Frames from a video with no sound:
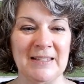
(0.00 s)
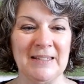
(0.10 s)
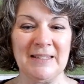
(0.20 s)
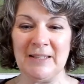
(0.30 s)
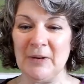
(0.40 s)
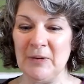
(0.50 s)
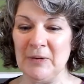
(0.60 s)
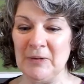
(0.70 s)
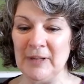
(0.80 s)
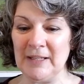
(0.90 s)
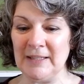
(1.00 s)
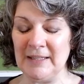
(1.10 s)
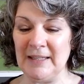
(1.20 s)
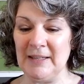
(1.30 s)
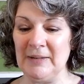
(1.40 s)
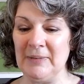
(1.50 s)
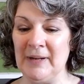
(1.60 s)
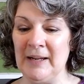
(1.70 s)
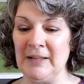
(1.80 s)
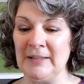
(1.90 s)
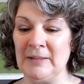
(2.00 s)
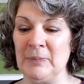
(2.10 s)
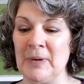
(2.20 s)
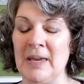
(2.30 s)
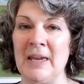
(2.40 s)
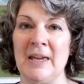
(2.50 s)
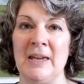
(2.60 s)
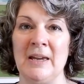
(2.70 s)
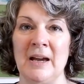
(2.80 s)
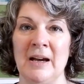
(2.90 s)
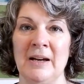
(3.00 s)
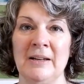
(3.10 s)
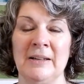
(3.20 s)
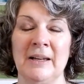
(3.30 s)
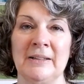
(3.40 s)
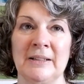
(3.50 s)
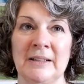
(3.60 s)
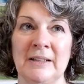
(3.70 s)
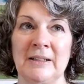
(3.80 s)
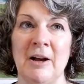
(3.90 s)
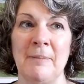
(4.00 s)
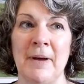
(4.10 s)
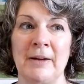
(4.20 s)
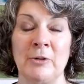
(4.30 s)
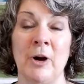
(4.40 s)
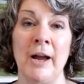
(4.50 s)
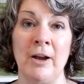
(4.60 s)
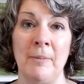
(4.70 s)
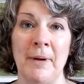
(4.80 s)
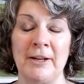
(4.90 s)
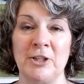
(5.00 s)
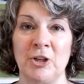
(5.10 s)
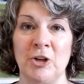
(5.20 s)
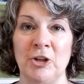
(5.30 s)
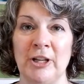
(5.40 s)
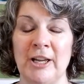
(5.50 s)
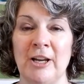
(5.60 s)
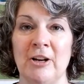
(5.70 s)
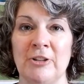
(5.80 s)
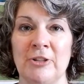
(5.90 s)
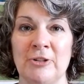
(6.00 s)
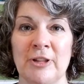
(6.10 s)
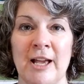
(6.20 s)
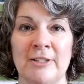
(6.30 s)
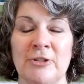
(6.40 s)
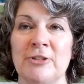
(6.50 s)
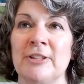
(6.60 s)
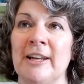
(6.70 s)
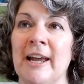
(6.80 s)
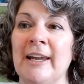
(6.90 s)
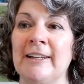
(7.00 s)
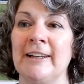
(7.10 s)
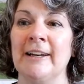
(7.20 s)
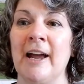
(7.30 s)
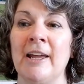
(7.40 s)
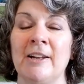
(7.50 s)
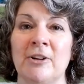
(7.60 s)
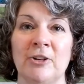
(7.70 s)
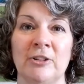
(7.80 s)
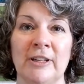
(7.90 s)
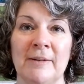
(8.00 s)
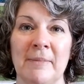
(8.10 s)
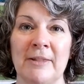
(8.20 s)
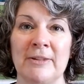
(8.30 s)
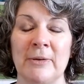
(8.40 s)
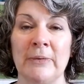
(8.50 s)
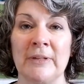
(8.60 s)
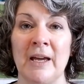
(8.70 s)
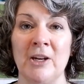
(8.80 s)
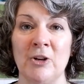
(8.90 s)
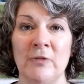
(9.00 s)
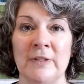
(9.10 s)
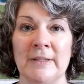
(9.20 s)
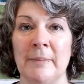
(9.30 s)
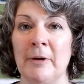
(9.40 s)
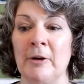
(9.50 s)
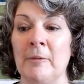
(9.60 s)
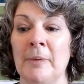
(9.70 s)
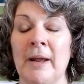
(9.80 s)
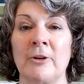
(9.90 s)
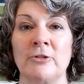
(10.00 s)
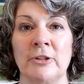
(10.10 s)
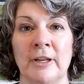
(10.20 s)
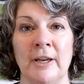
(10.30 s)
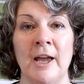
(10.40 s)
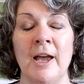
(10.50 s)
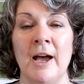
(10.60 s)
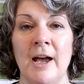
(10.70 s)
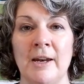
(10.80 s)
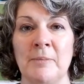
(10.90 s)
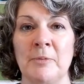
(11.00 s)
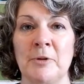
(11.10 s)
So let's see what else. We got back, or I got back to curling last Thursday night, and I hadn't curled in a month, so I was kind of nervous about it, but actually had a